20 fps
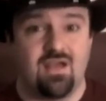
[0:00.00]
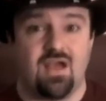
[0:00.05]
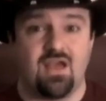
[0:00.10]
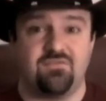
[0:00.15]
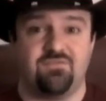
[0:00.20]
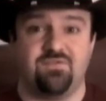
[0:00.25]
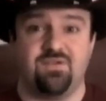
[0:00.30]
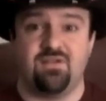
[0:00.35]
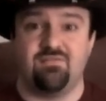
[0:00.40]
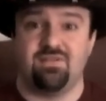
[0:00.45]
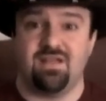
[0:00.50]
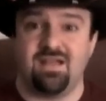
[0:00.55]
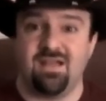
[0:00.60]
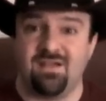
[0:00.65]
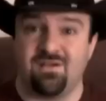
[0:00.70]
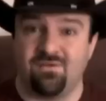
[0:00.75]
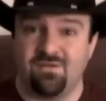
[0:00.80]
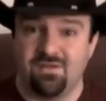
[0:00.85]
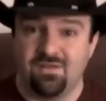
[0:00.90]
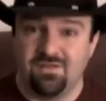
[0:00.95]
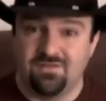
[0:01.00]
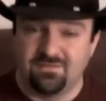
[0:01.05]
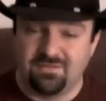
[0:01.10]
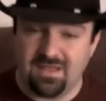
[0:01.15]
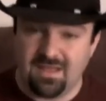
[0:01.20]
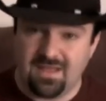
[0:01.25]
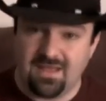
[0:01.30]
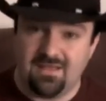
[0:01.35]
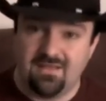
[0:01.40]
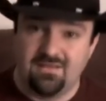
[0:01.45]
I found out
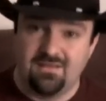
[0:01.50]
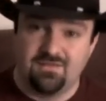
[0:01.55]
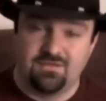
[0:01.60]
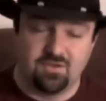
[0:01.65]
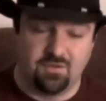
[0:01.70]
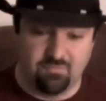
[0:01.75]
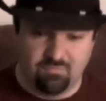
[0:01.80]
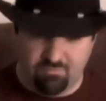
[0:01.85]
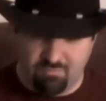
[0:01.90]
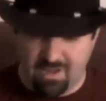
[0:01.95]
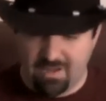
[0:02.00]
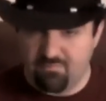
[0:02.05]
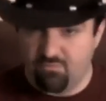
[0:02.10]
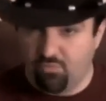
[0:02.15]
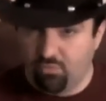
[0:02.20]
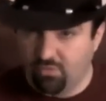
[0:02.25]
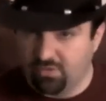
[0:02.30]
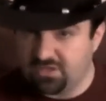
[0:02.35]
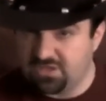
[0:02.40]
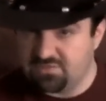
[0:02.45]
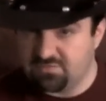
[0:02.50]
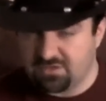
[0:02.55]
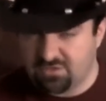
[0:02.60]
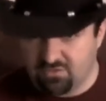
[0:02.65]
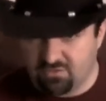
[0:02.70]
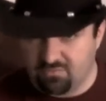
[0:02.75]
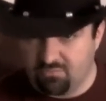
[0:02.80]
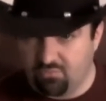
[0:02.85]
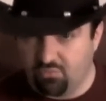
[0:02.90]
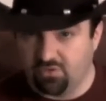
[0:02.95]
that the my mortgage, my
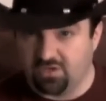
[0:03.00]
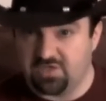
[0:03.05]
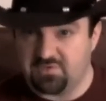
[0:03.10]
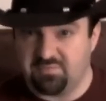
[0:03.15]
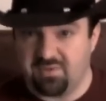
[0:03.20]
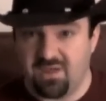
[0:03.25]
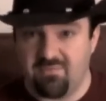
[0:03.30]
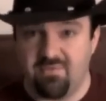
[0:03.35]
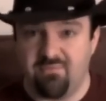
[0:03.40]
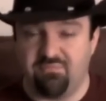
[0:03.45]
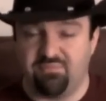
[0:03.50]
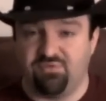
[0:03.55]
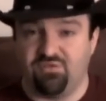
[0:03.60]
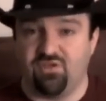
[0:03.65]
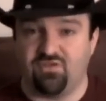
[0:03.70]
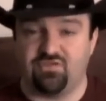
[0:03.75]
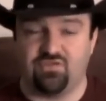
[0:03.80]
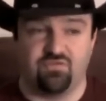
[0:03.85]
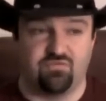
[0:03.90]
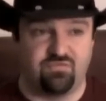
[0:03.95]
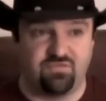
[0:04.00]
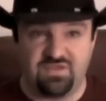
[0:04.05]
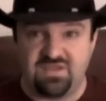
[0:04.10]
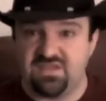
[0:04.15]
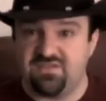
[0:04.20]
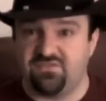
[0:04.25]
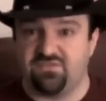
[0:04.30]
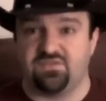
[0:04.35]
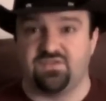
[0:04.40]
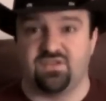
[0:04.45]
current mortgage payment plus the
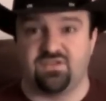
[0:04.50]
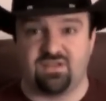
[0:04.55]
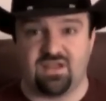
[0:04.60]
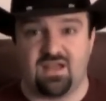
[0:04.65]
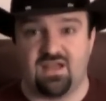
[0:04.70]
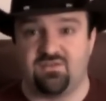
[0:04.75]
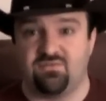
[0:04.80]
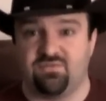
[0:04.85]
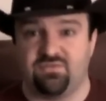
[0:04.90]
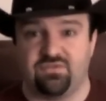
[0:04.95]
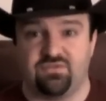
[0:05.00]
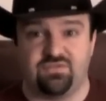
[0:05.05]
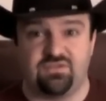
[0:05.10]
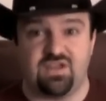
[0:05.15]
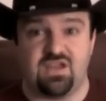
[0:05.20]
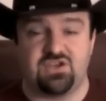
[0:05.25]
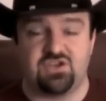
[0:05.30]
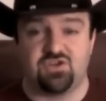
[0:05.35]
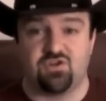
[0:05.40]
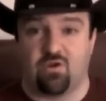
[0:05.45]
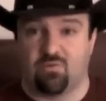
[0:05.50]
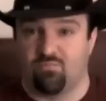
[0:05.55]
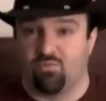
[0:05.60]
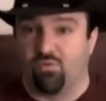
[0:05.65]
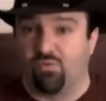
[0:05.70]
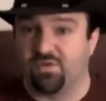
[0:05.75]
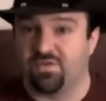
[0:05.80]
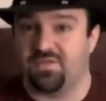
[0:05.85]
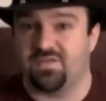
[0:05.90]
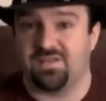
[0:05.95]
fees for the condo association are
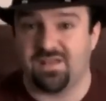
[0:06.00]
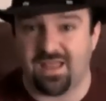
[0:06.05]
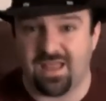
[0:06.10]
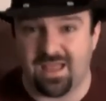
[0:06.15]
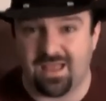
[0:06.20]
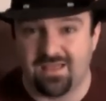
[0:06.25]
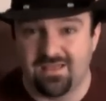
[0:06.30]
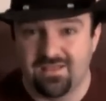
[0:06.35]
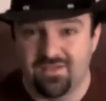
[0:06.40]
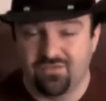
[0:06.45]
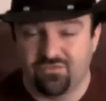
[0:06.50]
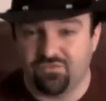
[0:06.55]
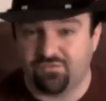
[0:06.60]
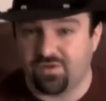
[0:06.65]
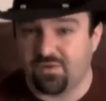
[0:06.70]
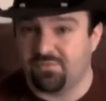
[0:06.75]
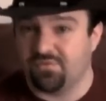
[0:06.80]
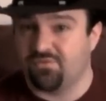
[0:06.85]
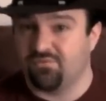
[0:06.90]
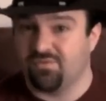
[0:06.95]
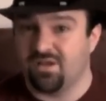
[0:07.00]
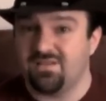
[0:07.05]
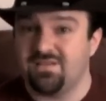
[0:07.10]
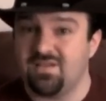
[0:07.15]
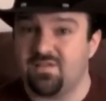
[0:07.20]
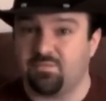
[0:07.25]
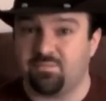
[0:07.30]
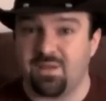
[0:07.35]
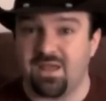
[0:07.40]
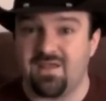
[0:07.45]
more than that. So if I were to rent
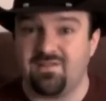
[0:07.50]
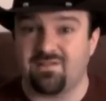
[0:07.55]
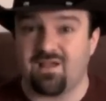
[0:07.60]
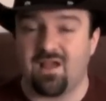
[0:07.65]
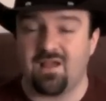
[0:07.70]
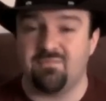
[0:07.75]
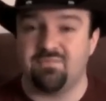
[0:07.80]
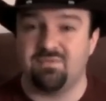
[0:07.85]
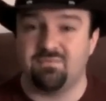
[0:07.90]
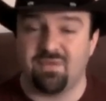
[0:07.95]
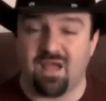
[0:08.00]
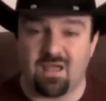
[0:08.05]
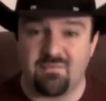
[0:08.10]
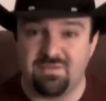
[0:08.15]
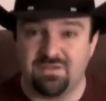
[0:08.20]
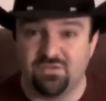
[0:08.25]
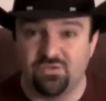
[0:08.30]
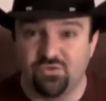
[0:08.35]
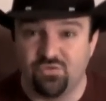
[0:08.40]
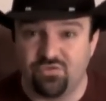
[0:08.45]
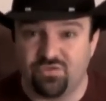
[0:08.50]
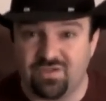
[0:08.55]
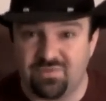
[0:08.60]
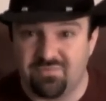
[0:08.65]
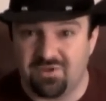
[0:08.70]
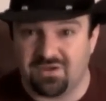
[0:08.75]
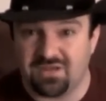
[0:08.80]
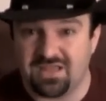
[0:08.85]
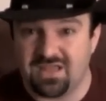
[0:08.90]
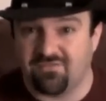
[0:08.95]
this place, I'd be, I'd be
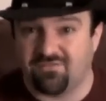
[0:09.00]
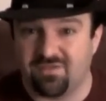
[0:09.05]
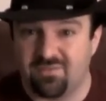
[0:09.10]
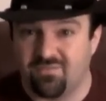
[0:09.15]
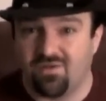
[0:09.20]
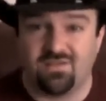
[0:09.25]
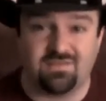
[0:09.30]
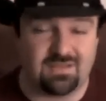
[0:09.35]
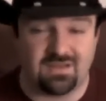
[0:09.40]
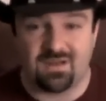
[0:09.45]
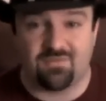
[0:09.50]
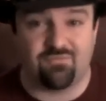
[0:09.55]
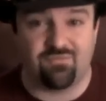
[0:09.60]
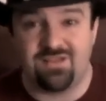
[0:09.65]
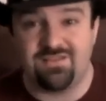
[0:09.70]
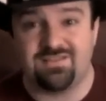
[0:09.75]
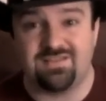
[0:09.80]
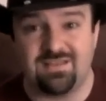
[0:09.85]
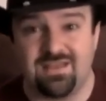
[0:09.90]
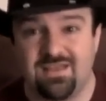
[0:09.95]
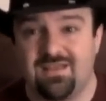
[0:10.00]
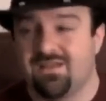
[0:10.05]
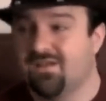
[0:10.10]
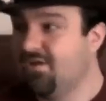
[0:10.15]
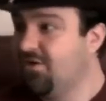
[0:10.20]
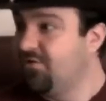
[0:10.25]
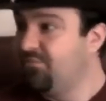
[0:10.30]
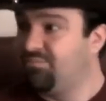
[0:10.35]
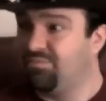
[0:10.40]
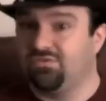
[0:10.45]
losing money every month that I'm renting it.
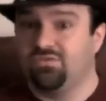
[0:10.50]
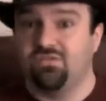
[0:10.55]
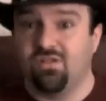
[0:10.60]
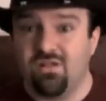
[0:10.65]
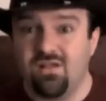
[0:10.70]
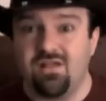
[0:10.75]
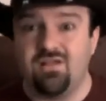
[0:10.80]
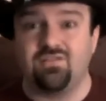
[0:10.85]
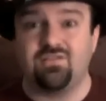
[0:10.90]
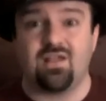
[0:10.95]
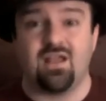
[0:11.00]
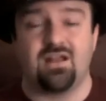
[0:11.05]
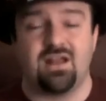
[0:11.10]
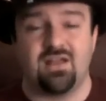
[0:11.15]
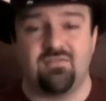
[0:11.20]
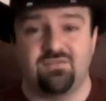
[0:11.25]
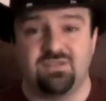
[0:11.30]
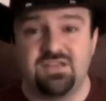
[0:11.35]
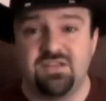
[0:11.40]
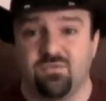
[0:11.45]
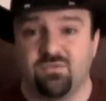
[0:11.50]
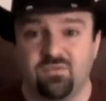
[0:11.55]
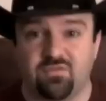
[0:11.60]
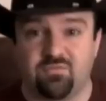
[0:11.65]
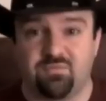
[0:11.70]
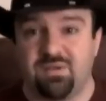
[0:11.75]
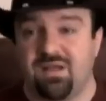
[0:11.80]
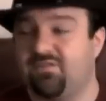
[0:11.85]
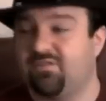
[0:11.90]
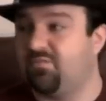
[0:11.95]
Plus, I'd have legal
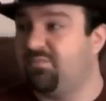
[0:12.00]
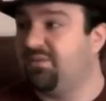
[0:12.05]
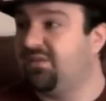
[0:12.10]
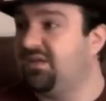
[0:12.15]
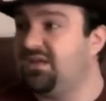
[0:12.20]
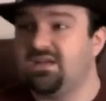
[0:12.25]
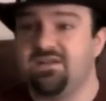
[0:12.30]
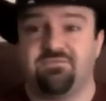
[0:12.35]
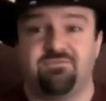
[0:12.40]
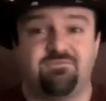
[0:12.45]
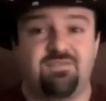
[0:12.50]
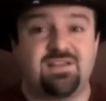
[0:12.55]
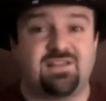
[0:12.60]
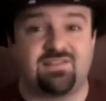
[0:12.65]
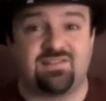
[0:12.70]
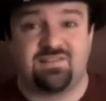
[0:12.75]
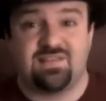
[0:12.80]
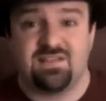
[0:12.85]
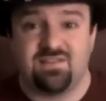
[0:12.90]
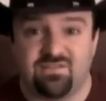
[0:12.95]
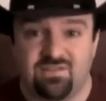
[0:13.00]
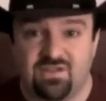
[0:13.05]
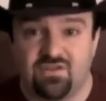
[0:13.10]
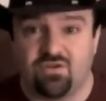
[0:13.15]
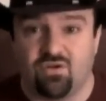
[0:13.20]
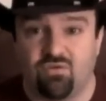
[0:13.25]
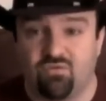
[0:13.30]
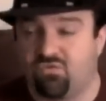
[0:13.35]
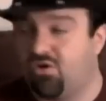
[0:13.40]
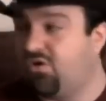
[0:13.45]
responsibility to fix things that
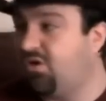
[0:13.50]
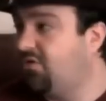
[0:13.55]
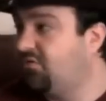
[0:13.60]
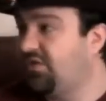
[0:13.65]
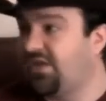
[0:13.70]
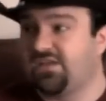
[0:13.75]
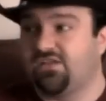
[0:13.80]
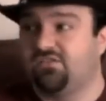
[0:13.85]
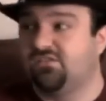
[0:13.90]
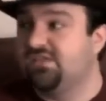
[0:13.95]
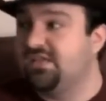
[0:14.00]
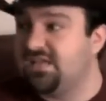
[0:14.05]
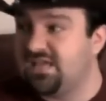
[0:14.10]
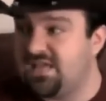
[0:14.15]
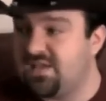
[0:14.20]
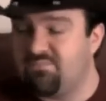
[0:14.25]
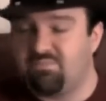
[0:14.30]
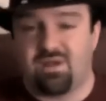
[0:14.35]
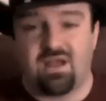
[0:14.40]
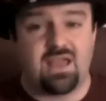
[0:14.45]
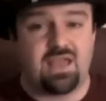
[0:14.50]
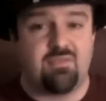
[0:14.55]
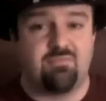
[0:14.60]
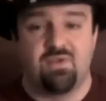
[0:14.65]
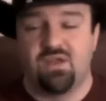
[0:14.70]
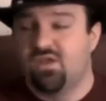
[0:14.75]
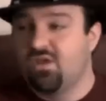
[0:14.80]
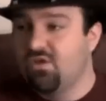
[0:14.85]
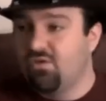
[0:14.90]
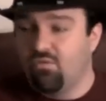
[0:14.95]
go wrong, like a leaky
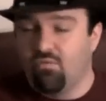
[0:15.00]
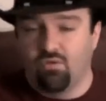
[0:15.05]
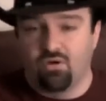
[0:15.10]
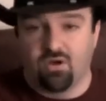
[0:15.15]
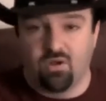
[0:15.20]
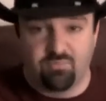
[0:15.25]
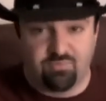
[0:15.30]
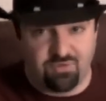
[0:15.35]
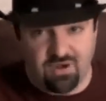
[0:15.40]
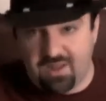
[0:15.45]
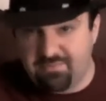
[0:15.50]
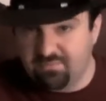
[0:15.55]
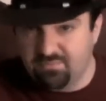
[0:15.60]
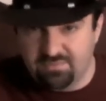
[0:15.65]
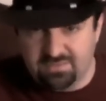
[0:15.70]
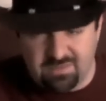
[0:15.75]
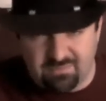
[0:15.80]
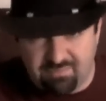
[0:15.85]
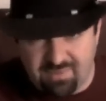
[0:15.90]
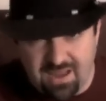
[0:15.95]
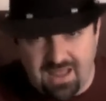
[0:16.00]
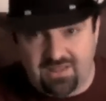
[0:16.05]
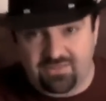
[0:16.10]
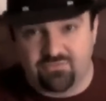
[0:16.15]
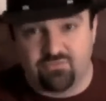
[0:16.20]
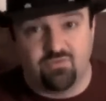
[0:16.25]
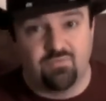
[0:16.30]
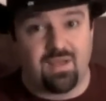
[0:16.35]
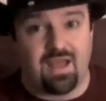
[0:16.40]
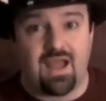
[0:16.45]
pipe or a problem with the
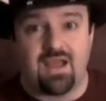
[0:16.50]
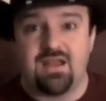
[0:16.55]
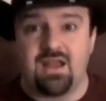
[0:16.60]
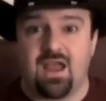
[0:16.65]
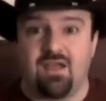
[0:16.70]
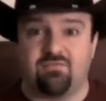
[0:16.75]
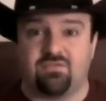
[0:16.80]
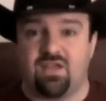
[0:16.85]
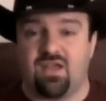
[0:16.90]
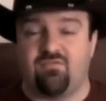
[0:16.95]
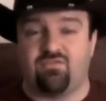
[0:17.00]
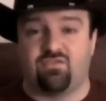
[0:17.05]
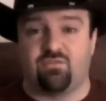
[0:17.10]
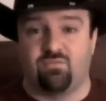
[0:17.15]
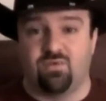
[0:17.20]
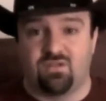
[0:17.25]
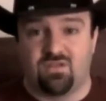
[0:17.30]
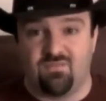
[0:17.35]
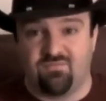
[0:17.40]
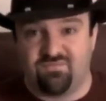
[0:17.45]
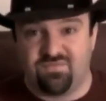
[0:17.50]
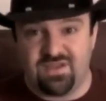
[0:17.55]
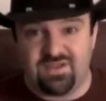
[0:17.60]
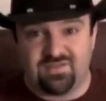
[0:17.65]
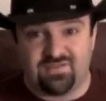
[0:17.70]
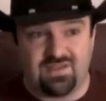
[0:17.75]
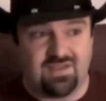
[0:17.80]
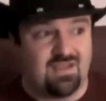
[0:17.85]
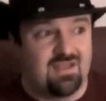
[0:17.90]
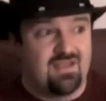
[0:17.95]
bathroom. I'd have to have someone come
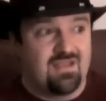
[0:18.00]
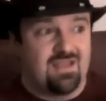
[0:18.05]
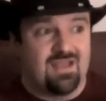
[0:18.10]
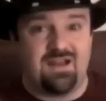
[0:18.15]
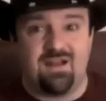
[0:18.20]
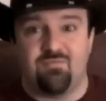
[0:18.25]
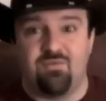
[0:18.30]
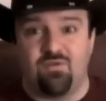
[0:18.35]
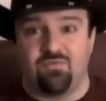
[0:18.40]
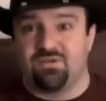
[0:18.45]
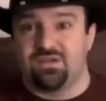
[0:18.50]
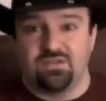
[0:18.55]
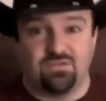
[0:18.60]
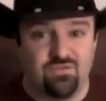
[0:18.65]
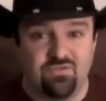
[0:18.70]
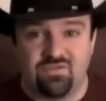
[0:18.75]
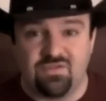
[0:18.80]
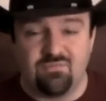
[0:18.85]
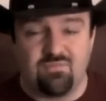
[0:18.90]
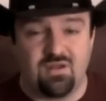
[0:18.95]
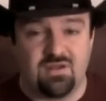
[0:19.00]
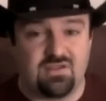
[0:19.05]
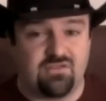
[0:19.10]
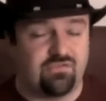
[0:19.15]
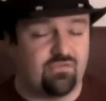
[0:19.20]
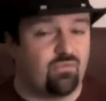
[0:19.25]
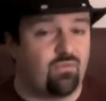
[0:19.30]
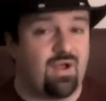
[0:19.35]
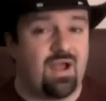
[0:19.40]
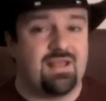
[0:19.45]
fix it, and I'm already losing money.
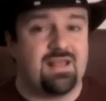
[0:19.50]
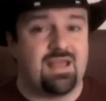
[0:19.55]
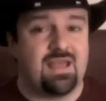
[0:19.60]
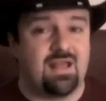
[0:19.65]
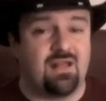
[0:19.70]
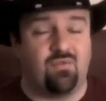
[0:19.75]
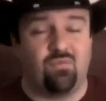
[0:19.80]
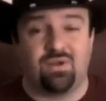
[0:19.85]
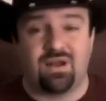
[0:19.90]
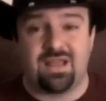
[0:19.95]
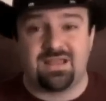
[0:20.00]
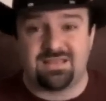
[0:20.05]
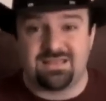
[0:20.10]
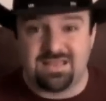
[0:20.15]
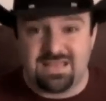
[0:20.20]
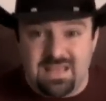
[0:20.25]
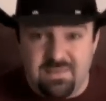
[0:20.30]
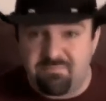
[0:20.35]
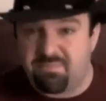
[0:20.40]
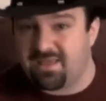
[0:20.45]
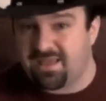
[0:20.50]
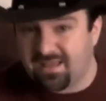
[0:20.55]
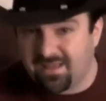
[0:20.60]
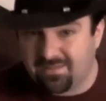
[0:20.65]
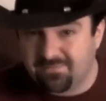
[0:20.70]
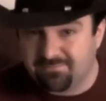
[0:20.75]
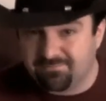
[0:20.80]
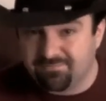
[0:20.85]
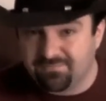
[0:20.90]
So why the hell would I keep it?